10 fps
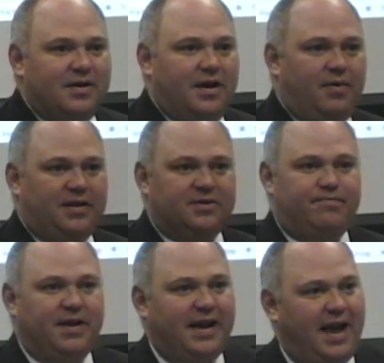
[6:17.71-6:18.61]
It was
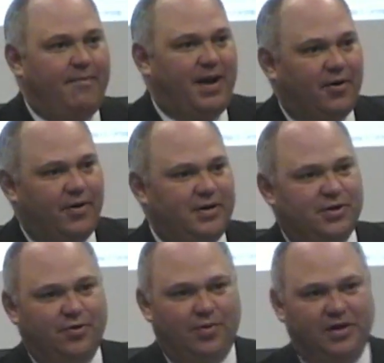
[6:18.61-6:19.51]
big out migration
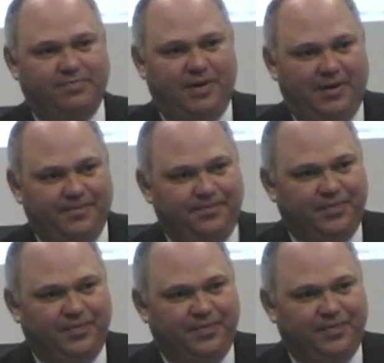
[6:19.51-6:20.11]
to the Rust Belt.